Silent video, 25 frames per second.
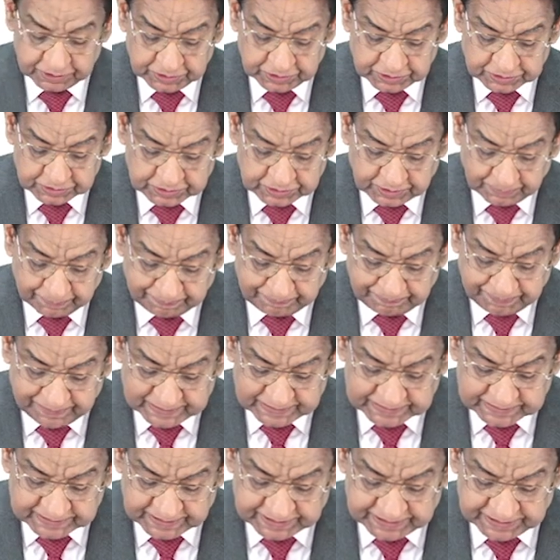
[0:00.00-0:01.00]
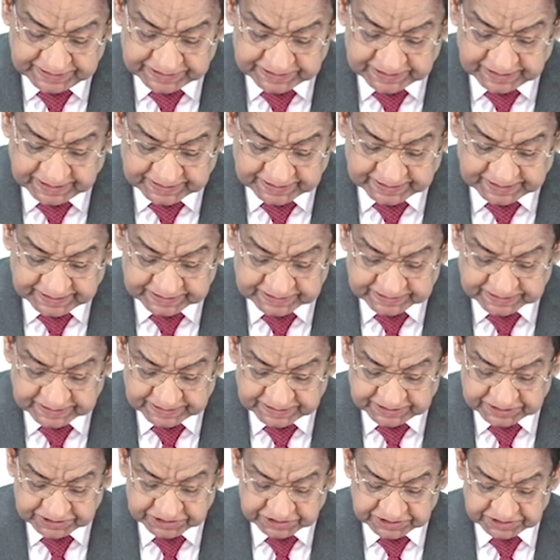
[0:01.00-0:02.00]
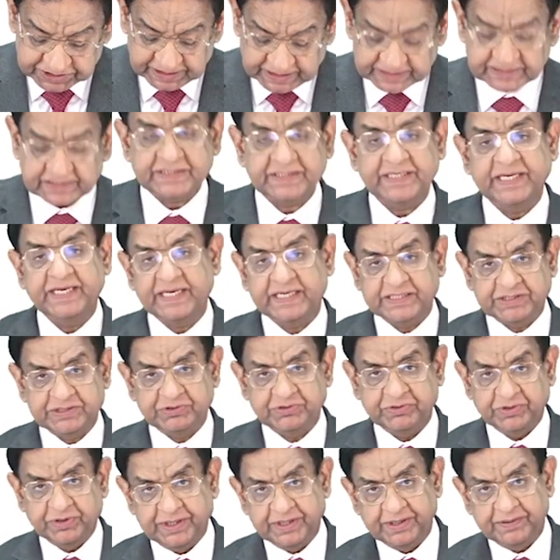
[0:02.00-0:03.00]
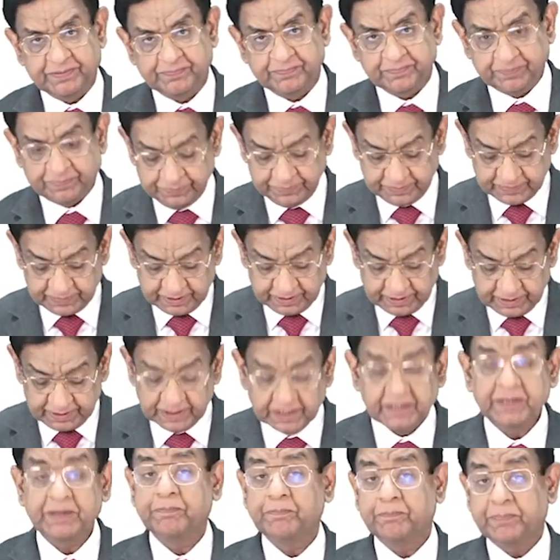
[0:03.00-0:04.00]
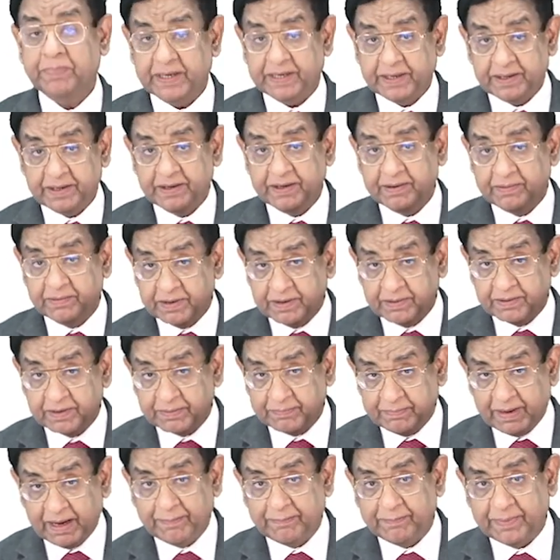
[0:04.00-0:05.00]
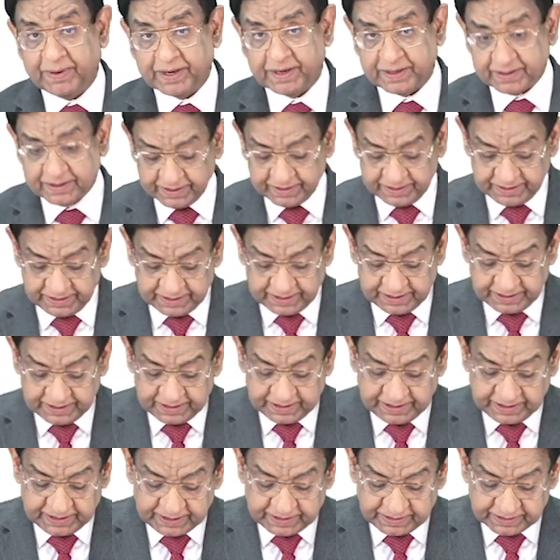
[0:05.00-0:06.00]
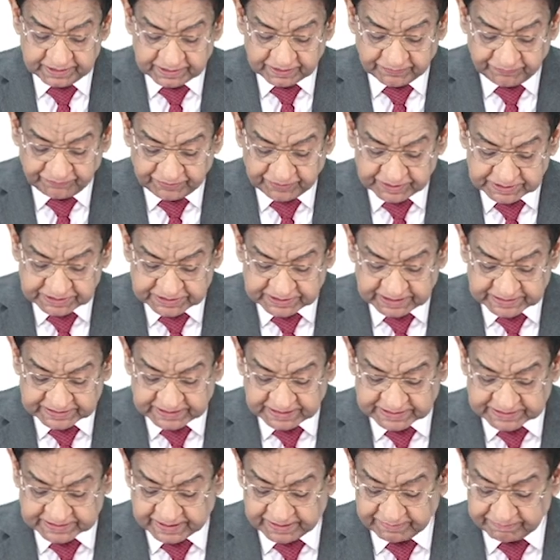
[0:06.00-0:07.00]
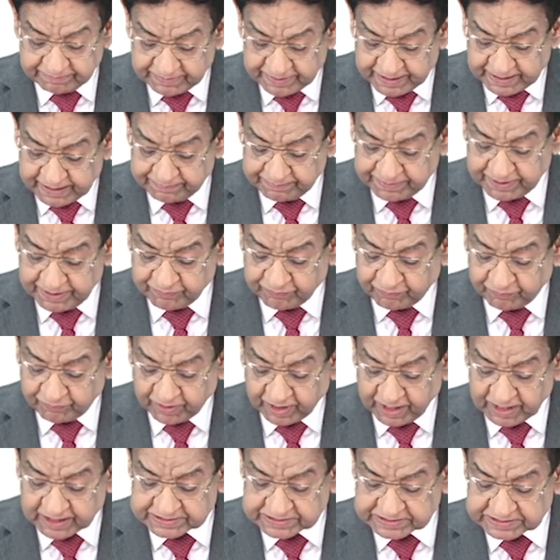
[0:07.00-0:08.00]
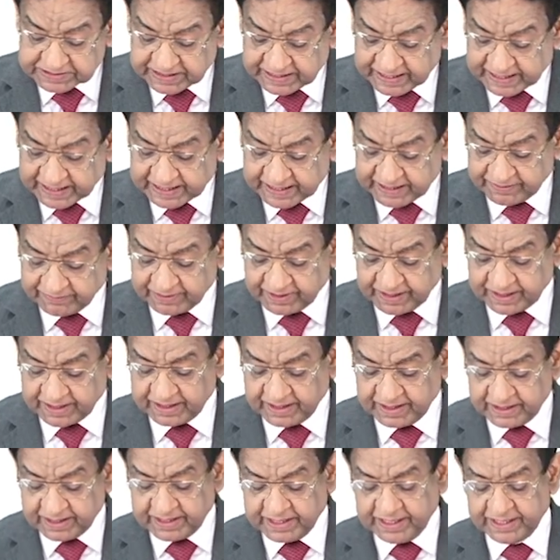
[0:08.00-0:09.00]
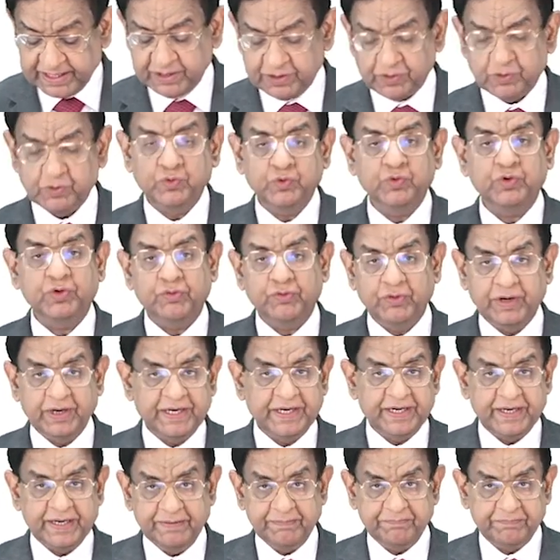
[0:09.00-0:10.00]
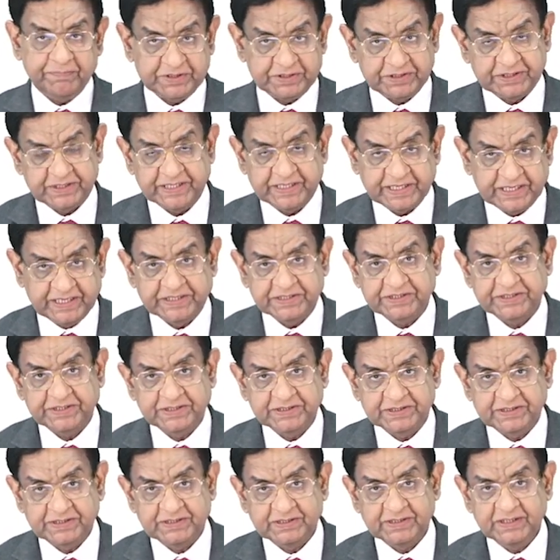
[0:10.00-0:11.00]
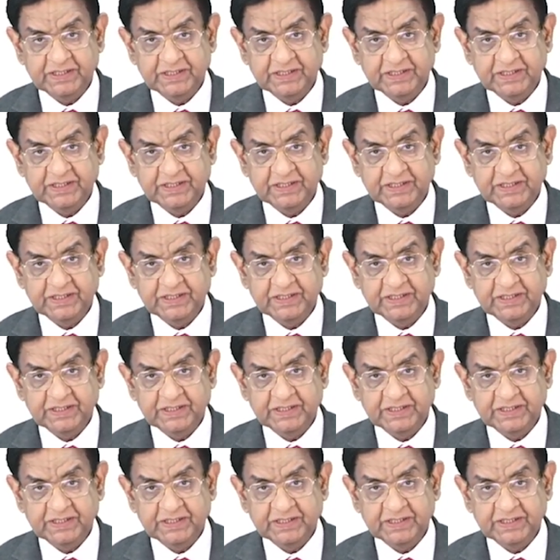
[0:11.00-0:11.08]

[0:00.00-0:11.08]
The best initial test is chest X-ray. But remember, the first chest X-ray may be false negative in 10 to 20% cases.